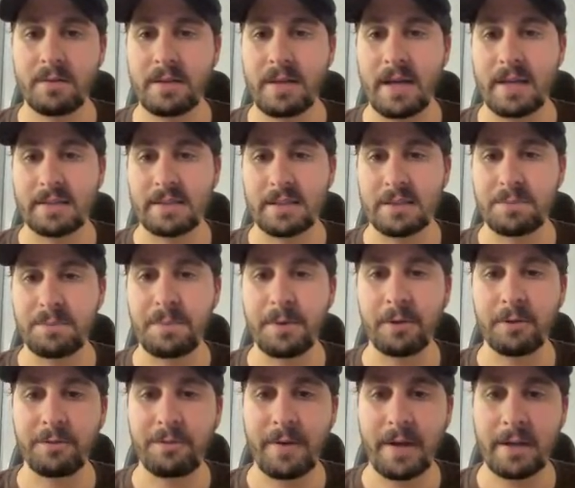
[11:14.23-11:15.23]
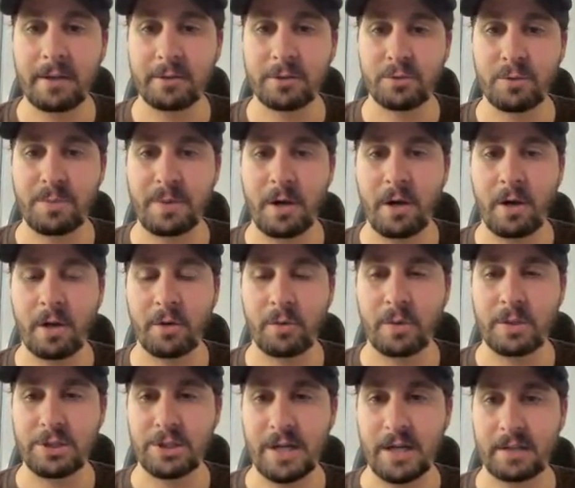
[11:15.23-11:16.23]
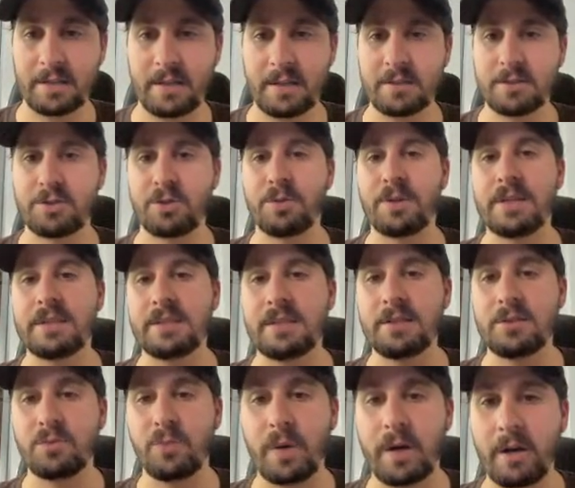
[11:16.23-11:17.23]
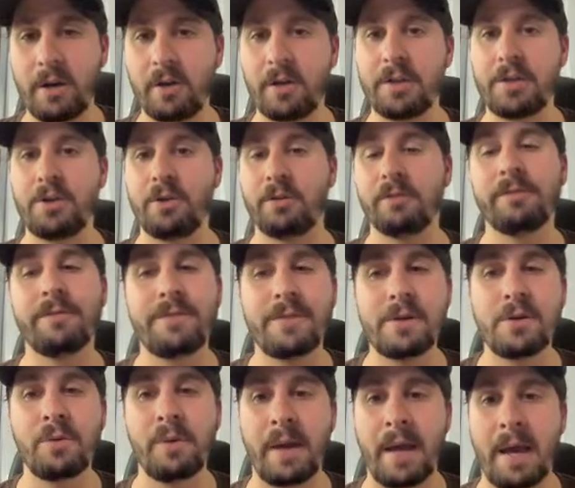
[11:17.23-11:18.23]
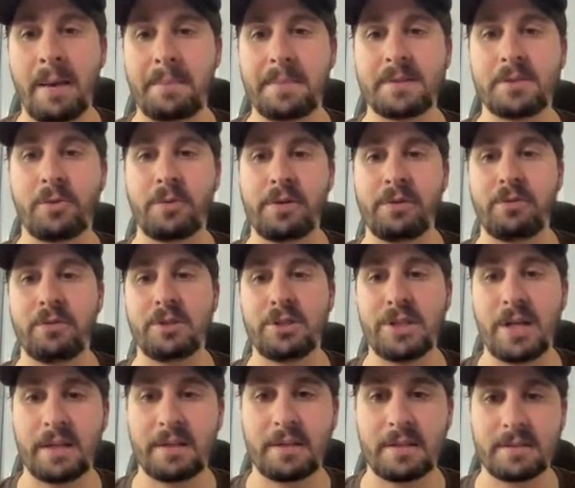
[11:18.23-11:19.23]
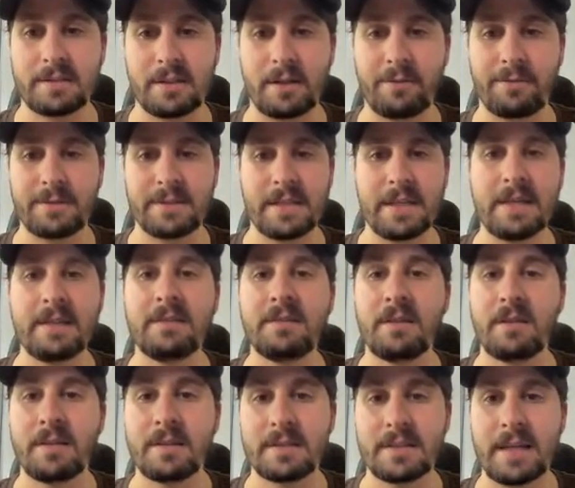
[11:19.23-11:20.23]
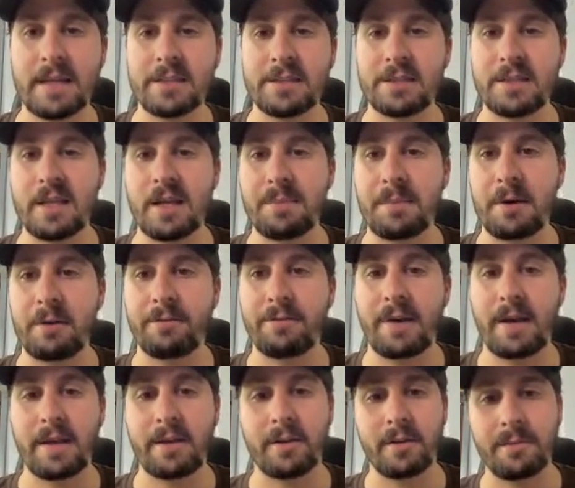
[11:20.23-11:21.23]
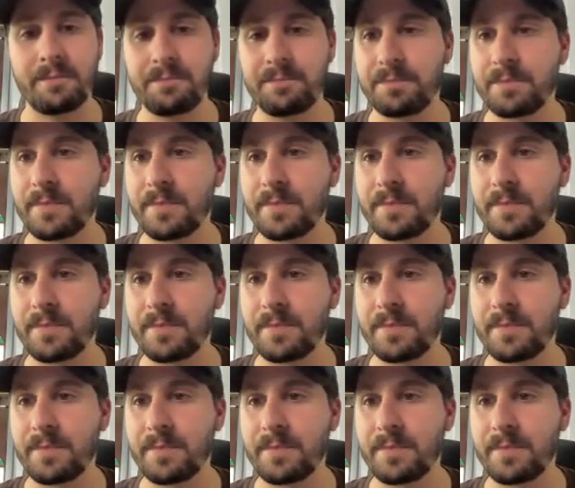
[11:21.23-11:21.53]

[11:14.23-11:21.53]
Yeah, it says built files will be auto-injected. So this is where your Vue app is going to inject itself, is into this HTML file.